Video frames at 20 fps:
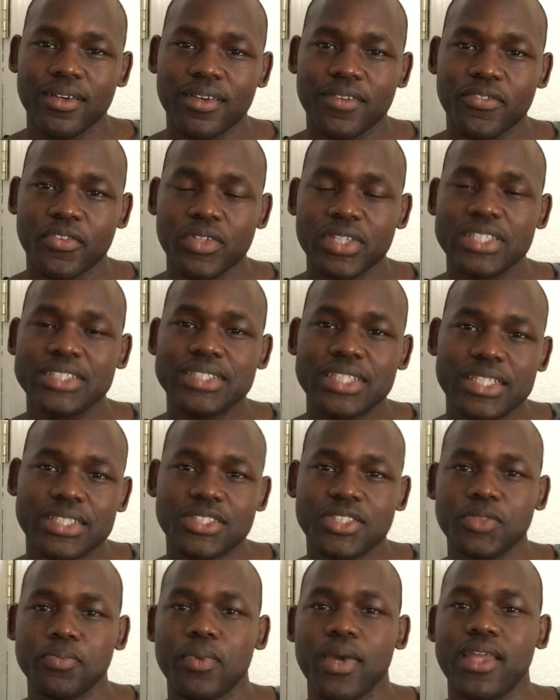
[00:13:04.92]
for listening
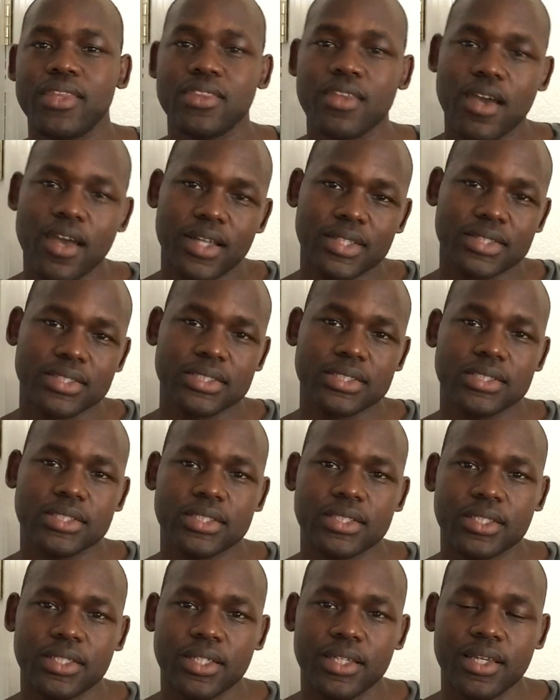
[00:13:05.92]
to my thoughts
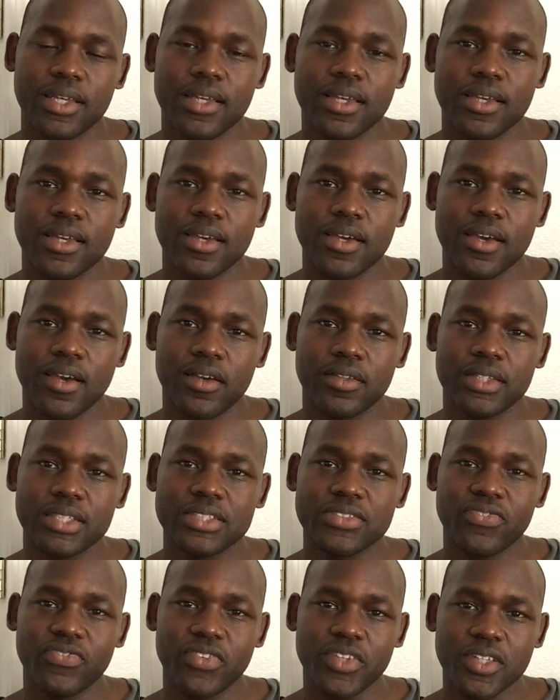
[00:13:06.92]
on
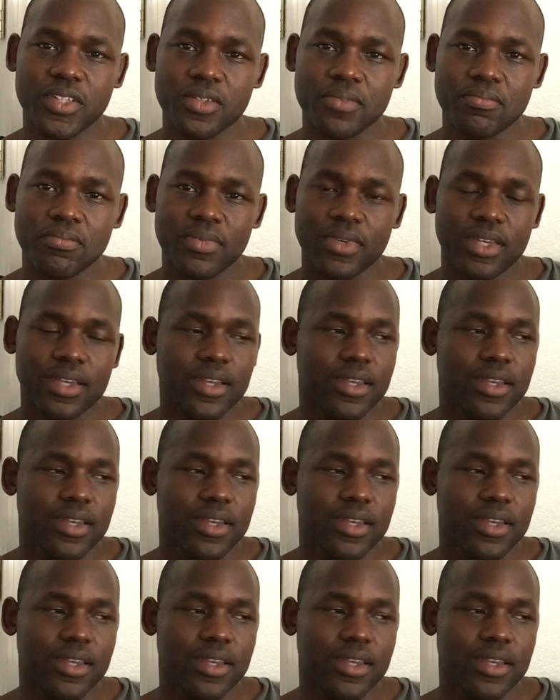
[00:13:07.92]
this film.